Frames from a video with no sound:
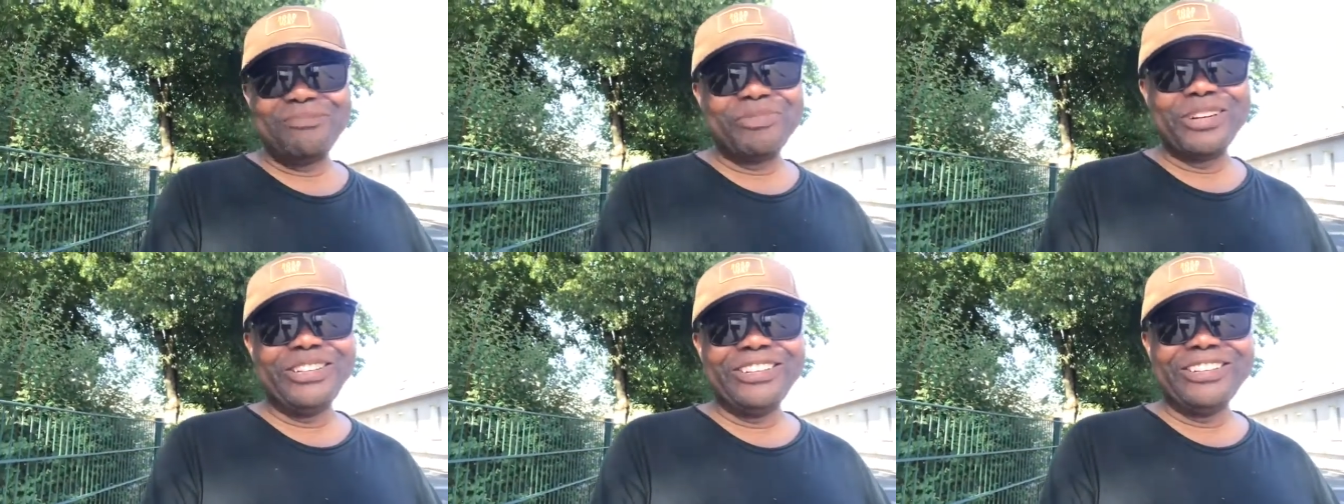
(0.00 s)
the
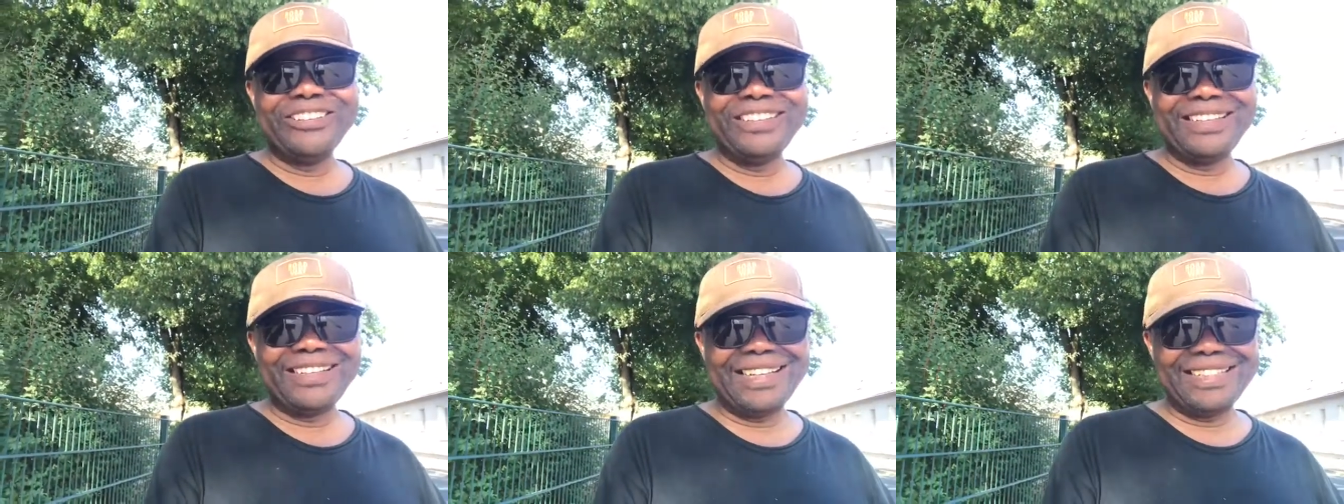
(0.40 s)
more you
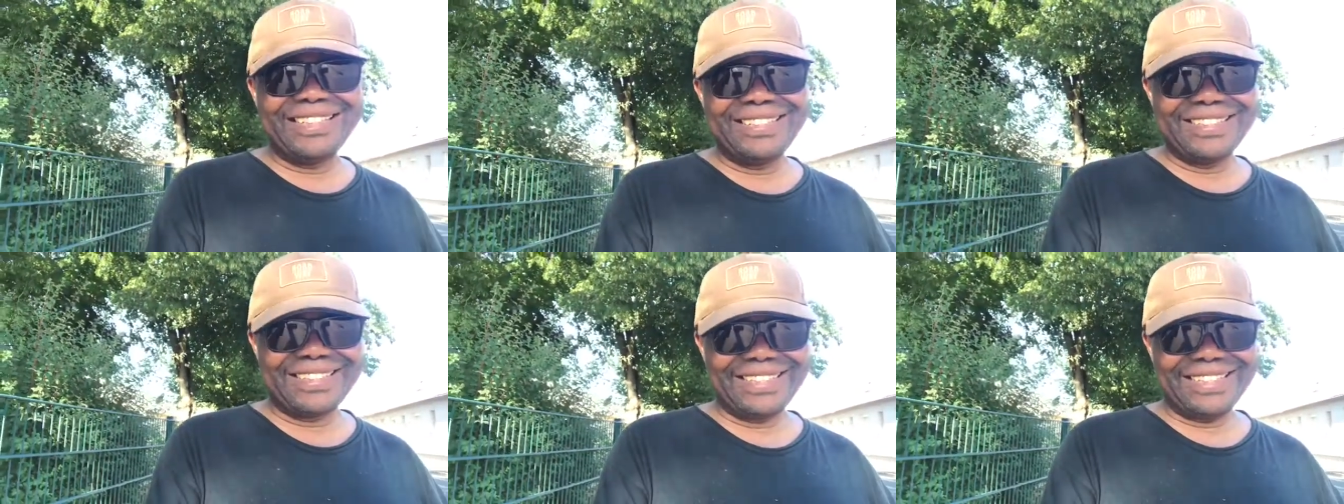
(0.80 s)
look, the
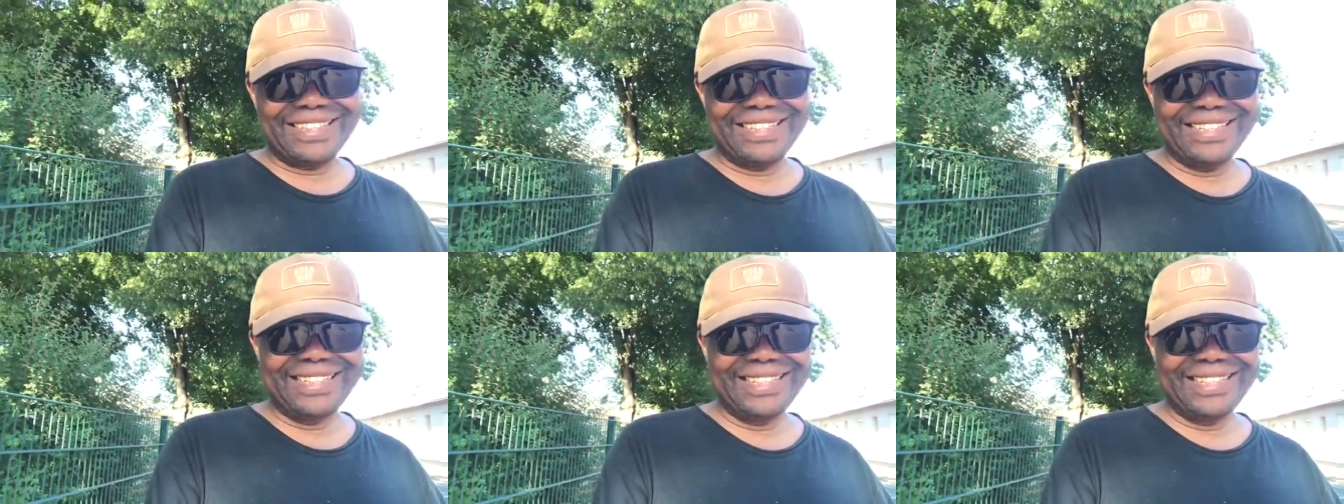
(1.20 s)
less you see